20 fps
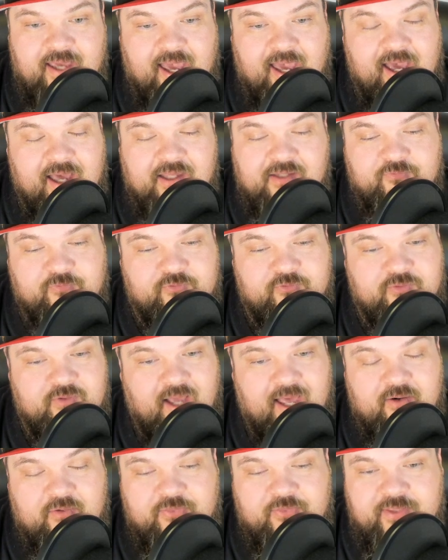I
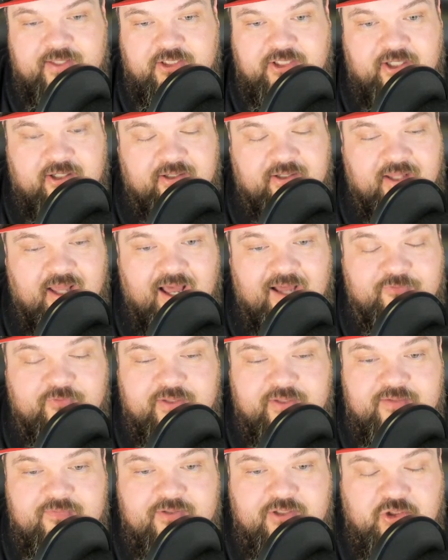don't think Jared Goff
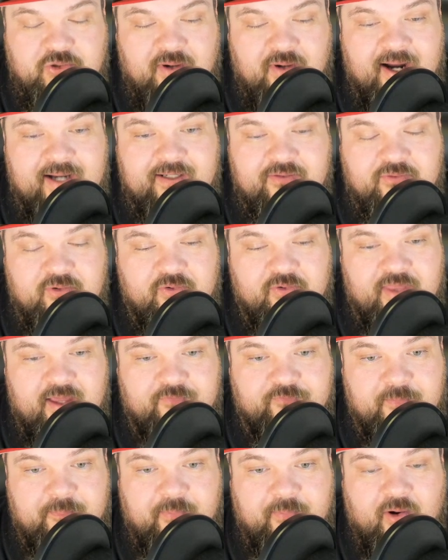would even try to throw
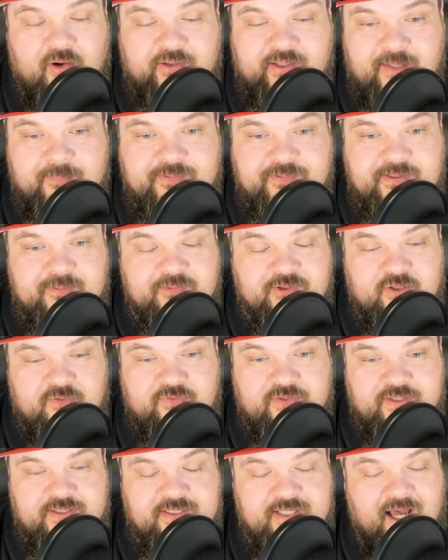that football. Gibson was
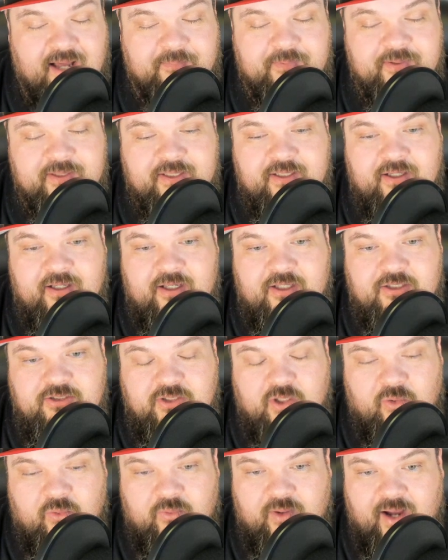over the top.
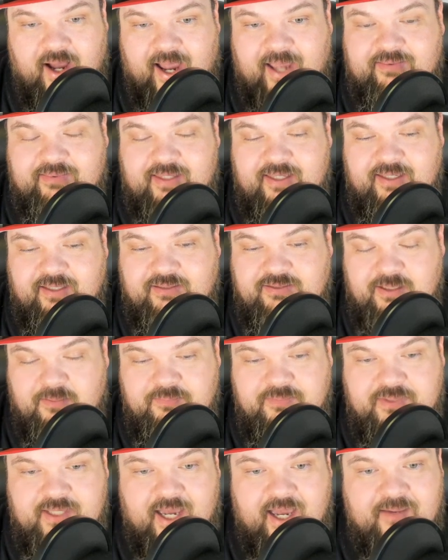So I think
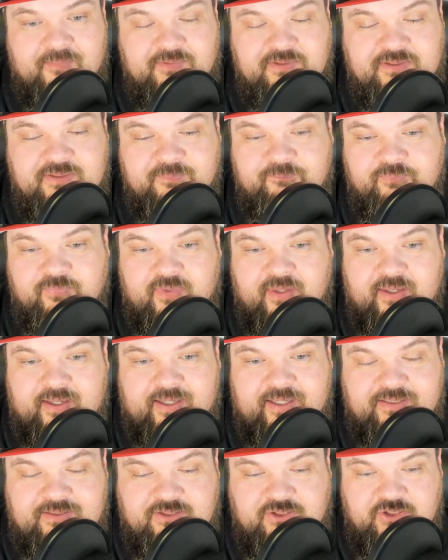sometimes
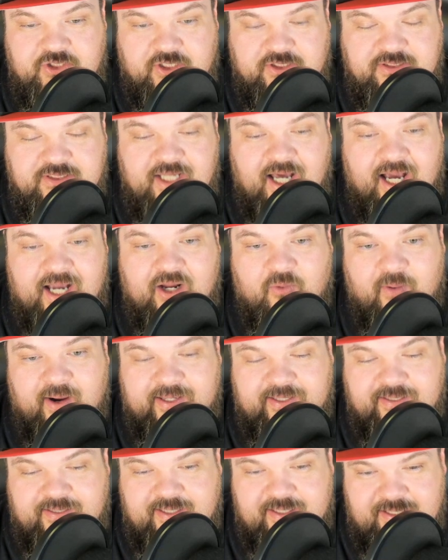he's just not
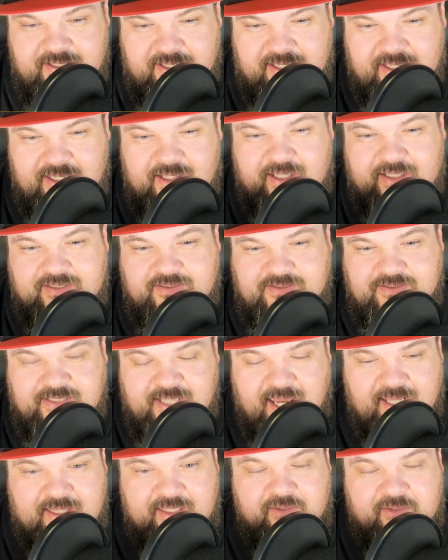quite getting it
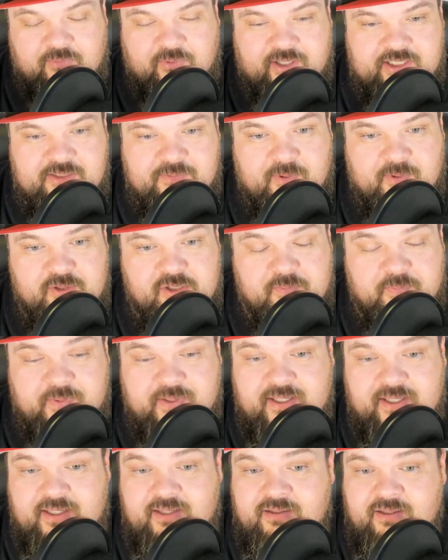exactly where he's supposed to
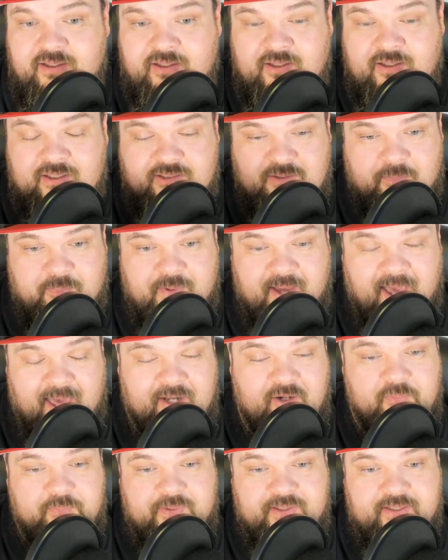be. The
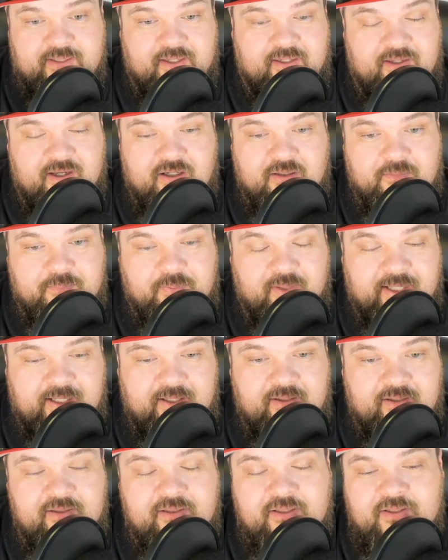battle being a young
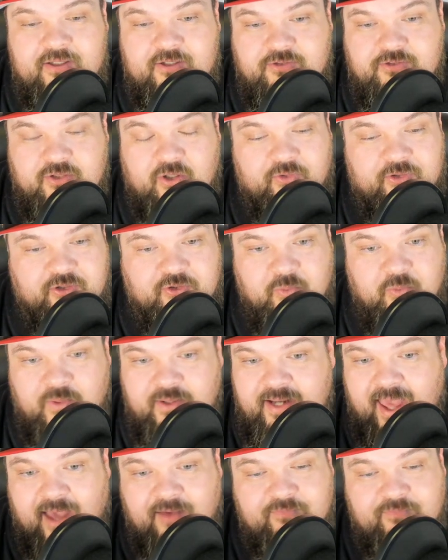player. So there's
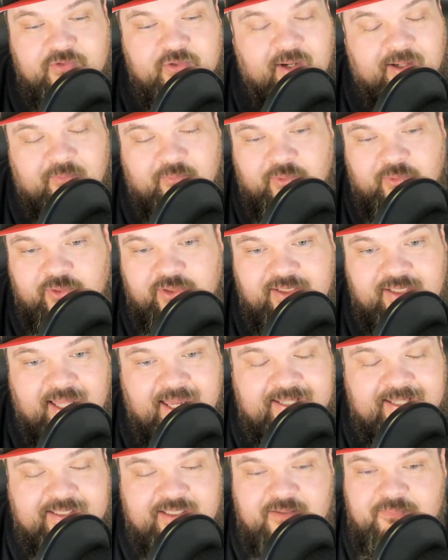one avenue. I really
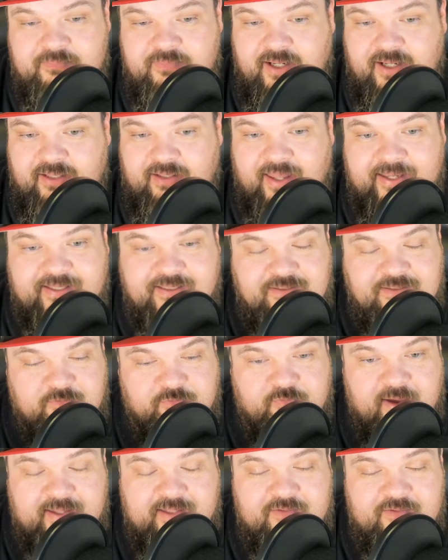like him. I like his
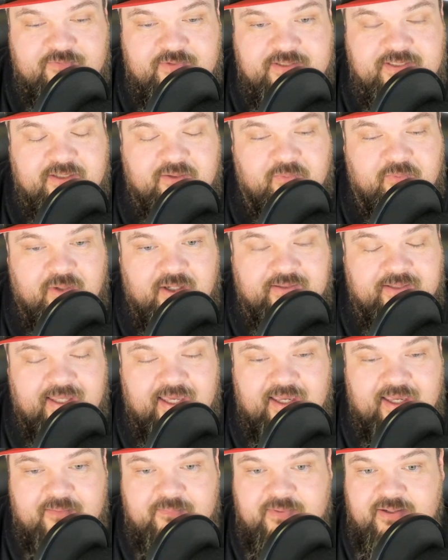effectiveness in the run
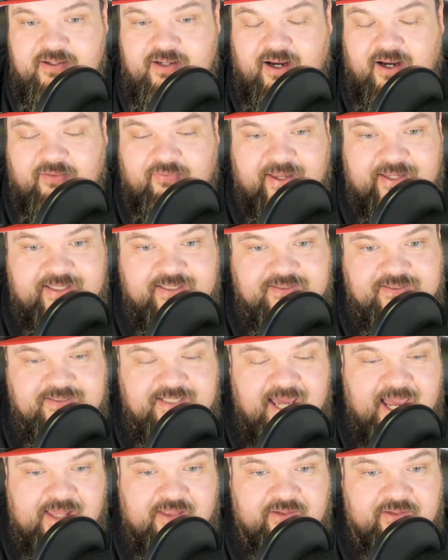game. I like his
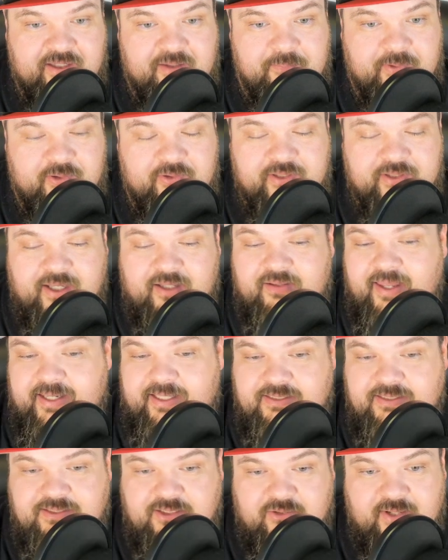tackling ability. I
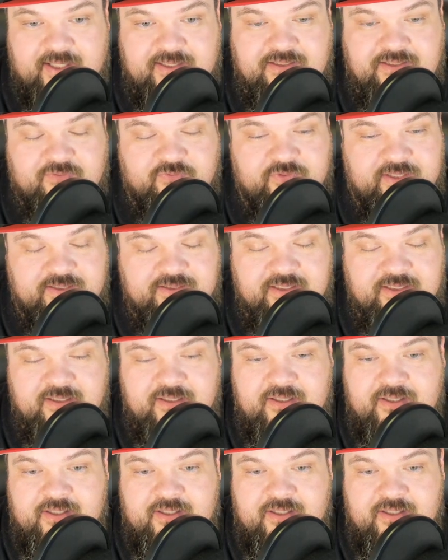like his aggressiveness.